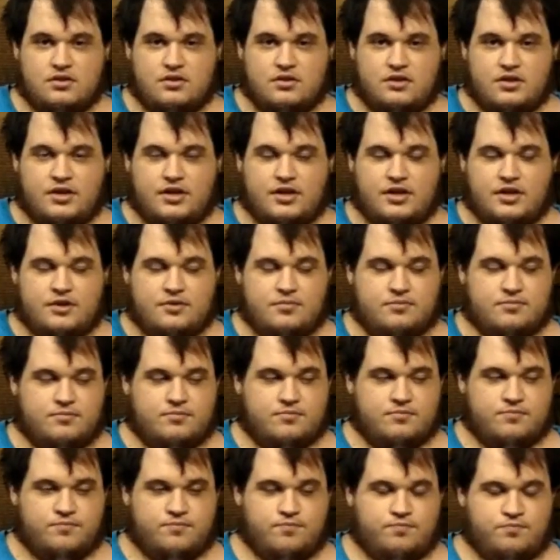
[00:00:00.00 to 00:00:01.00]
Um,
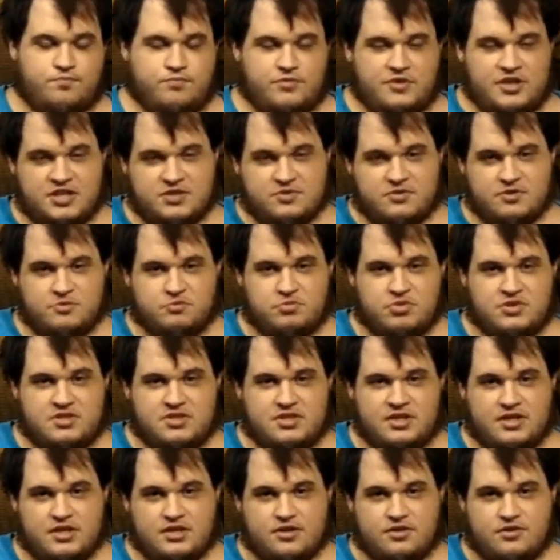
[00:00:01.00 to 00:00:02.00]
this one in
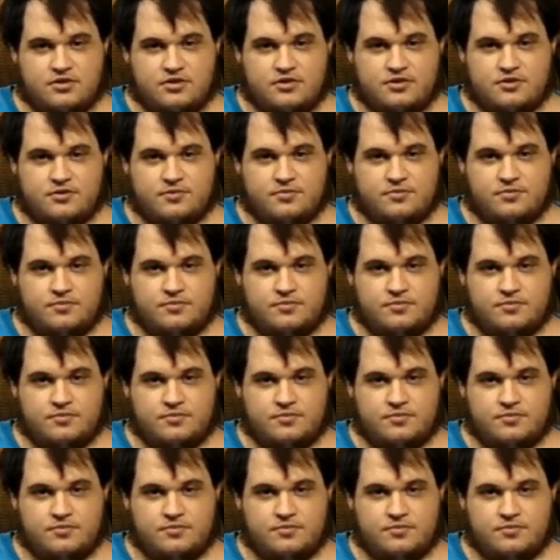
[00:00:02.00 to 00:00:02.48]
particular,